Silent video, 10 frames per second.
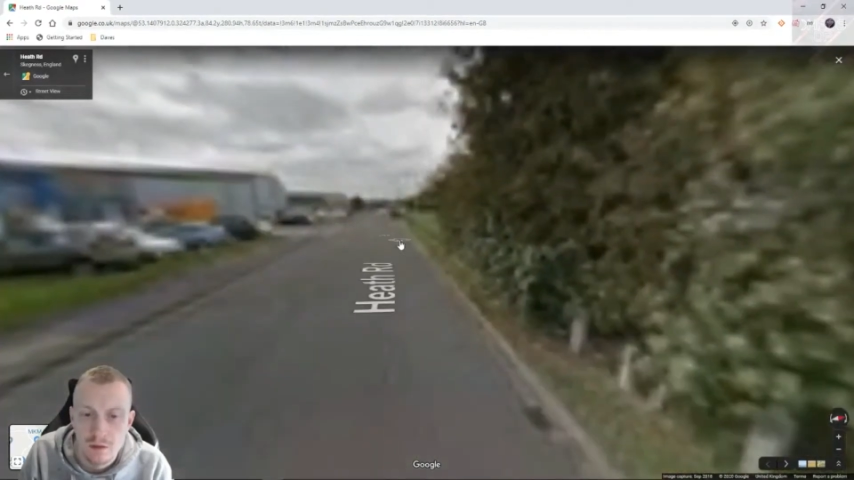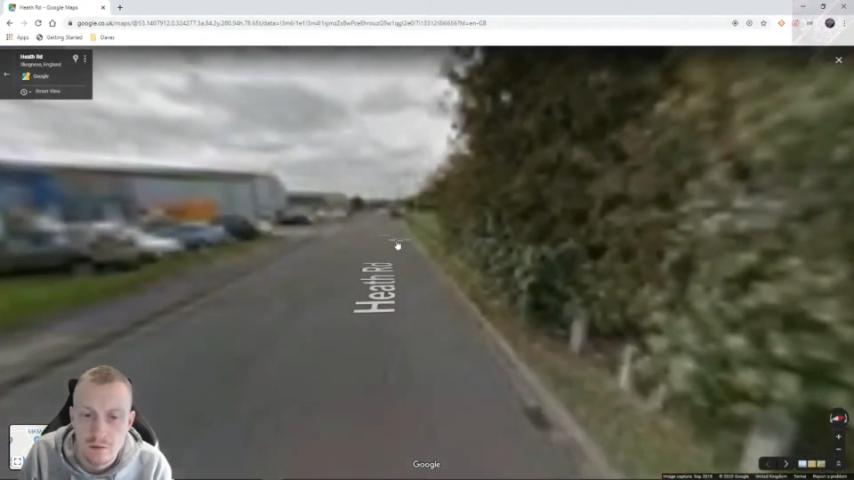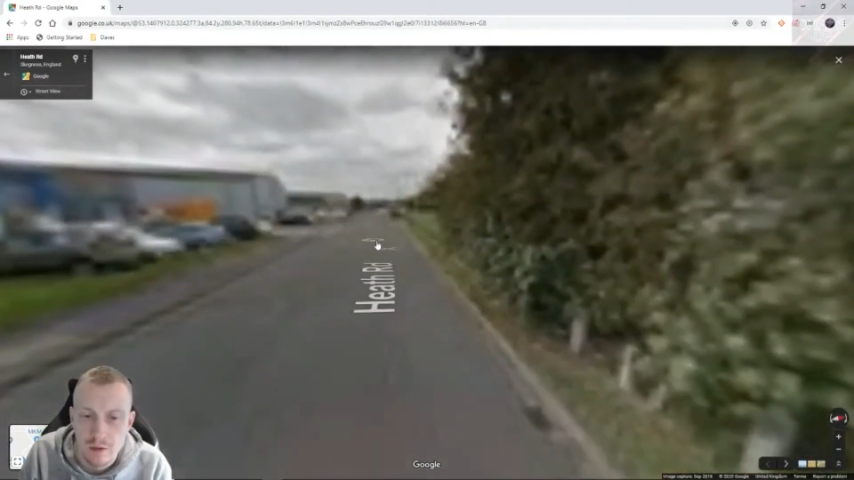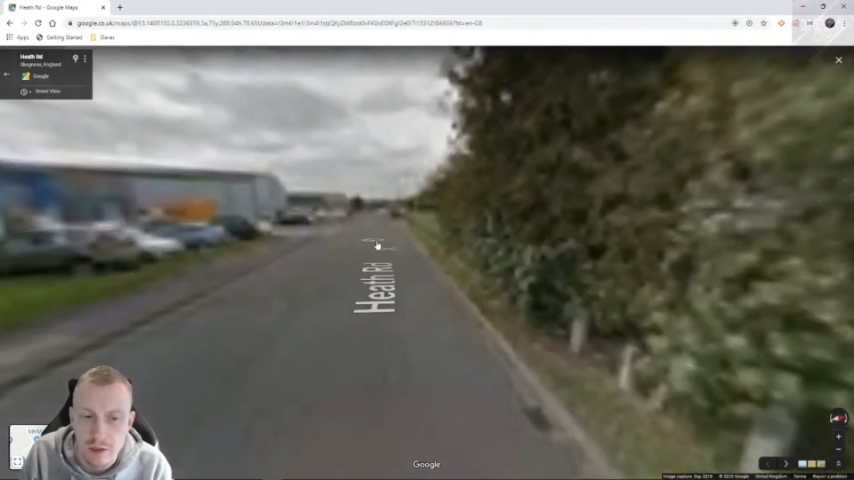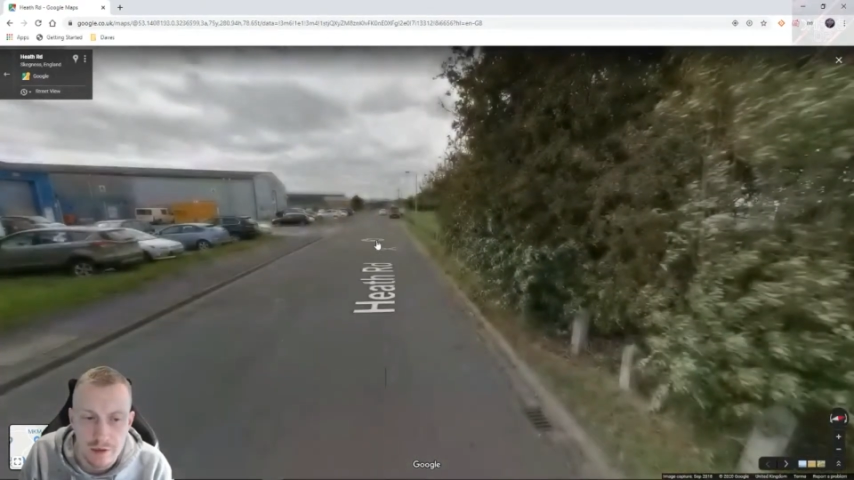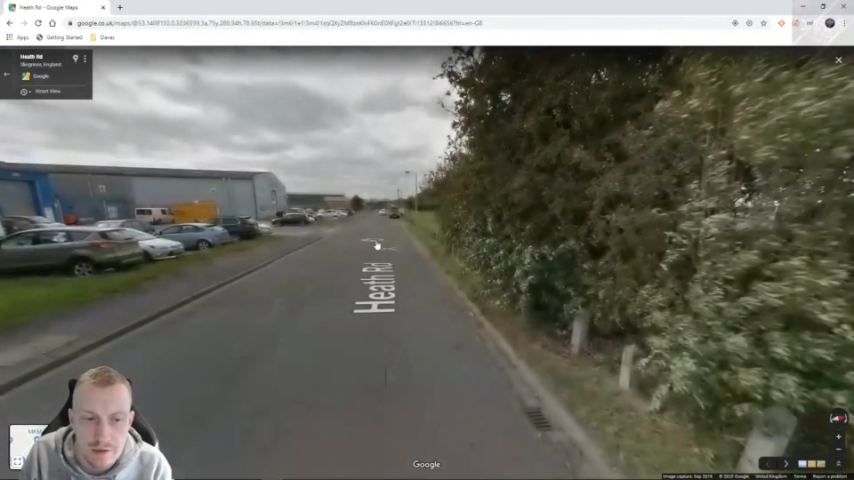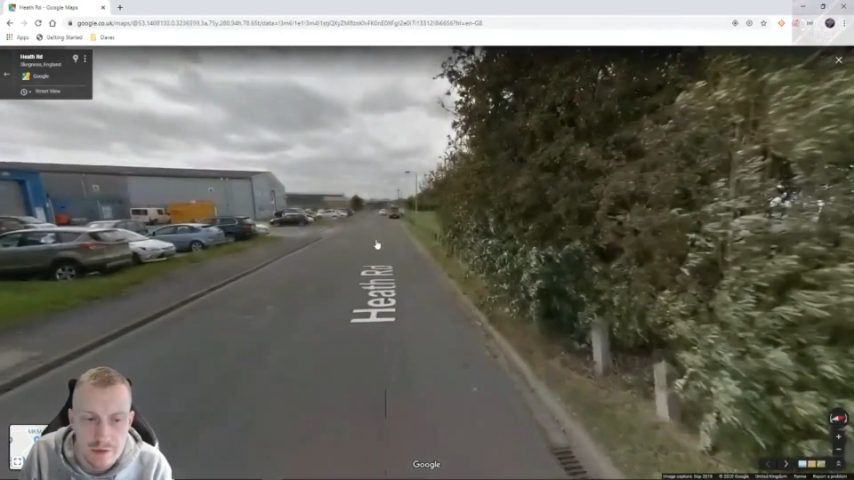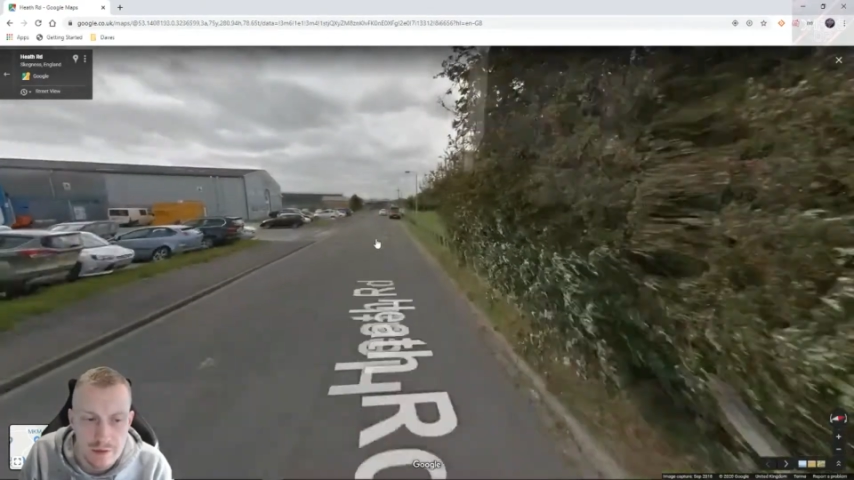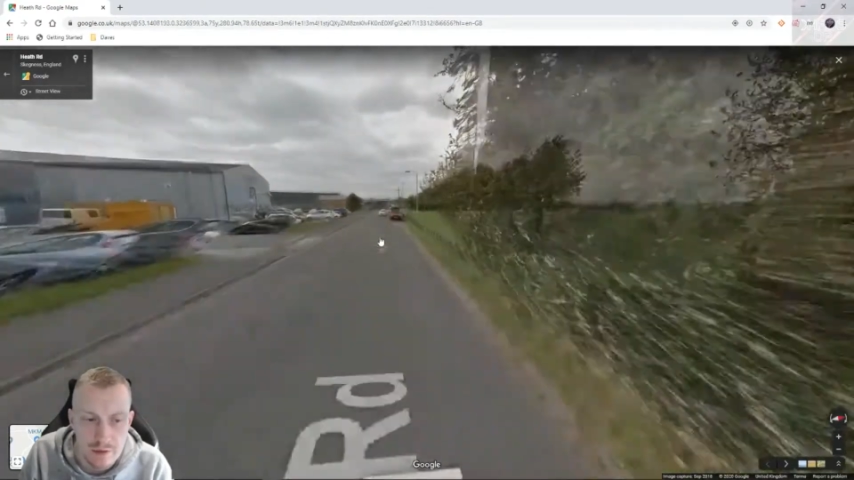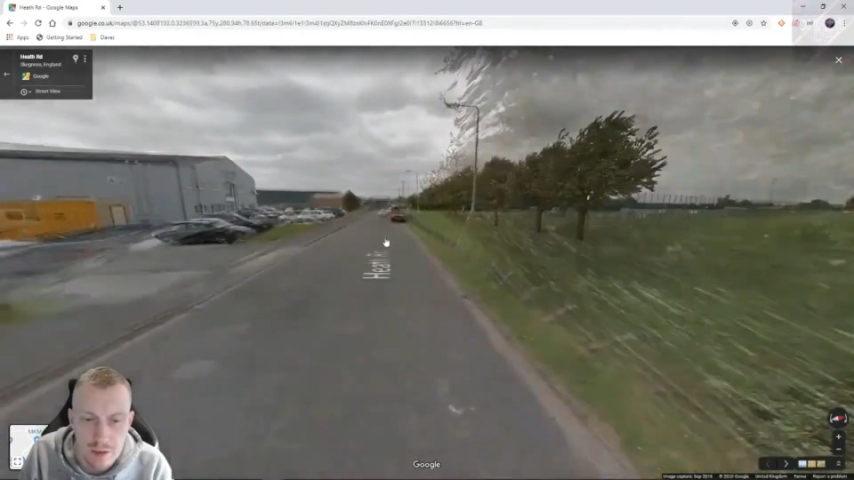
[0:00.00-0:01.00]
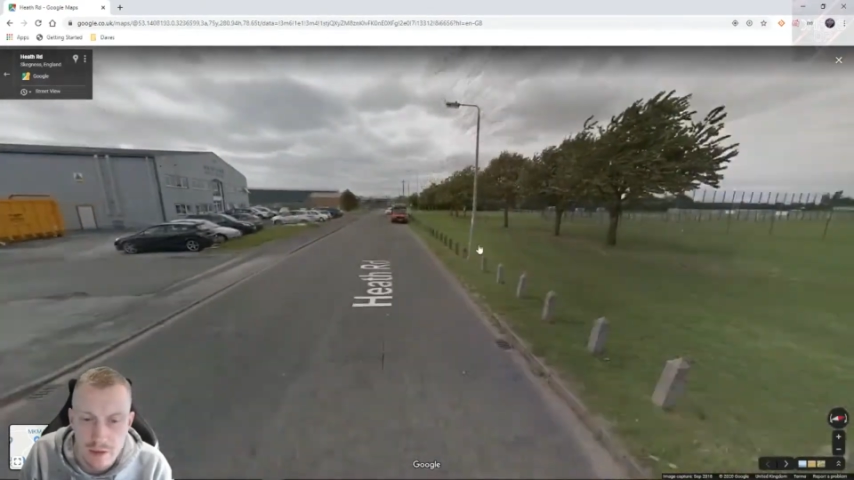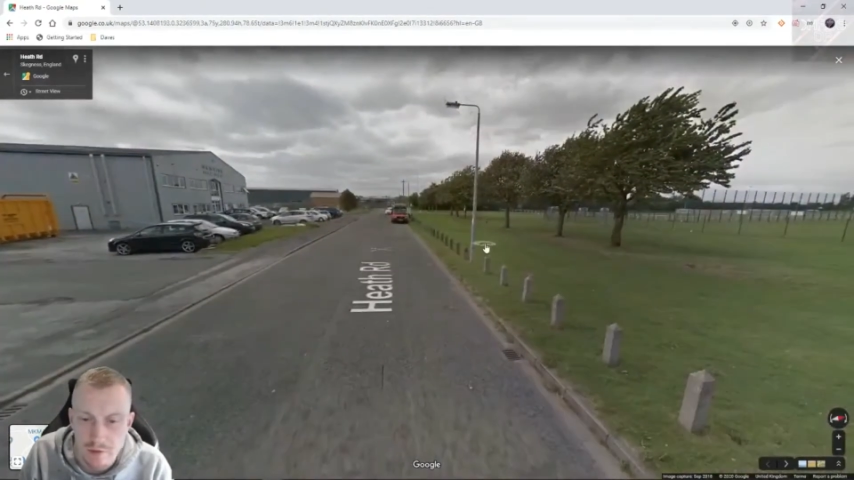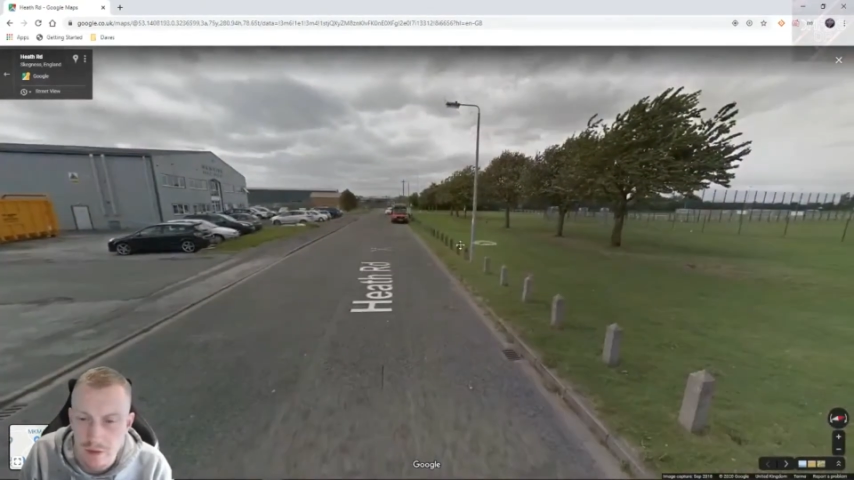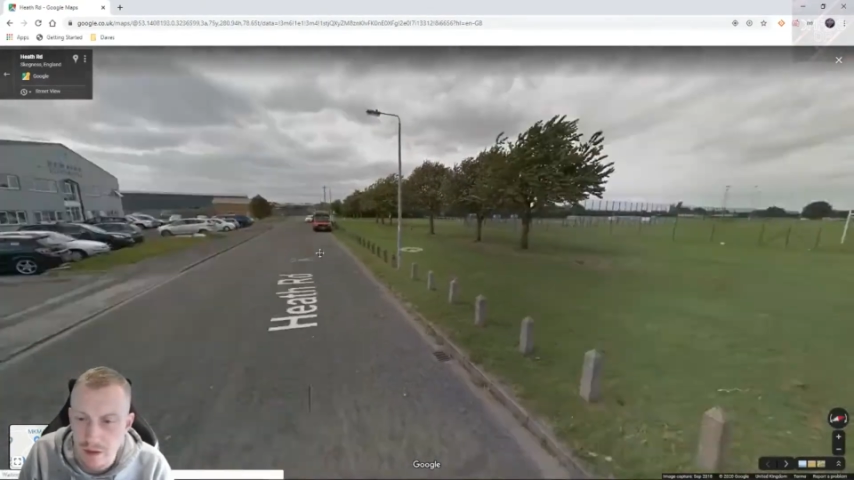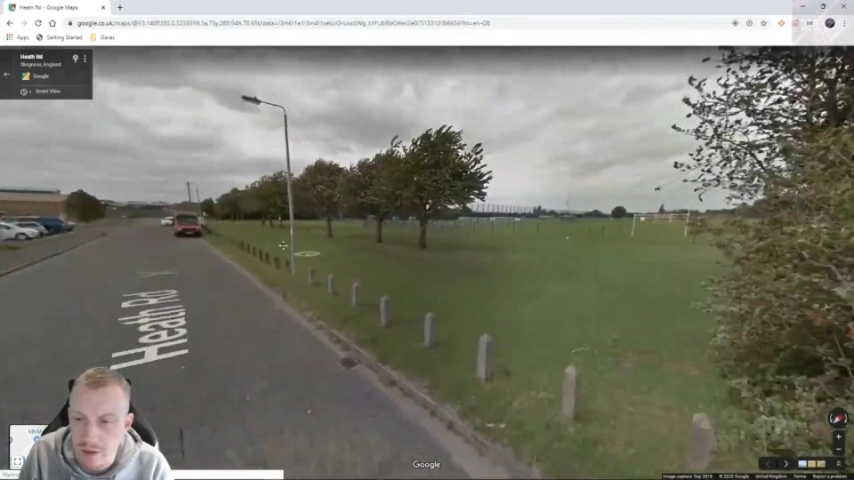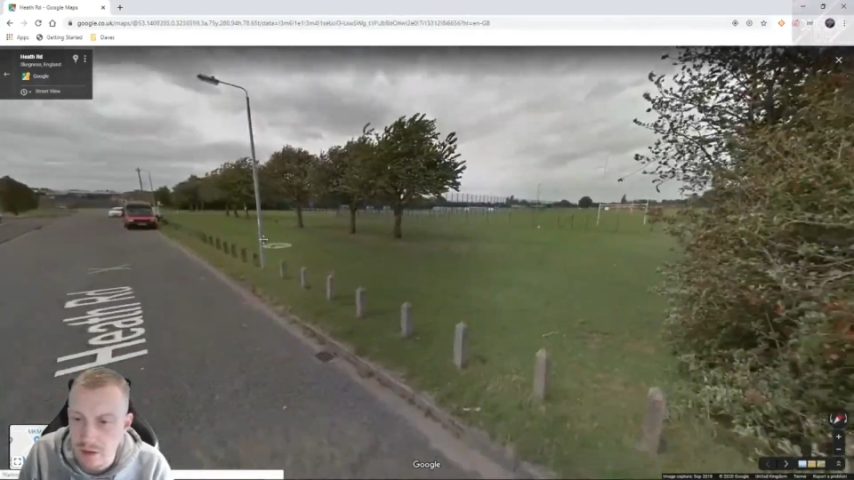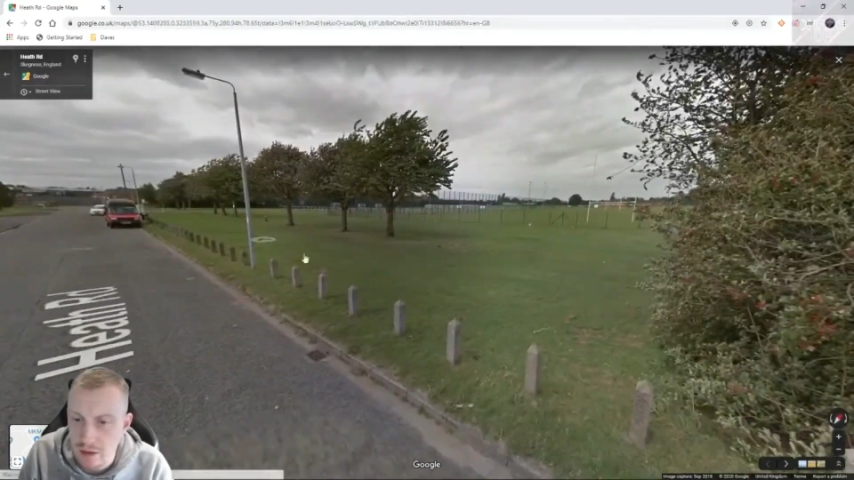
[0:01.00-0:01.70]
Right, so I can't really get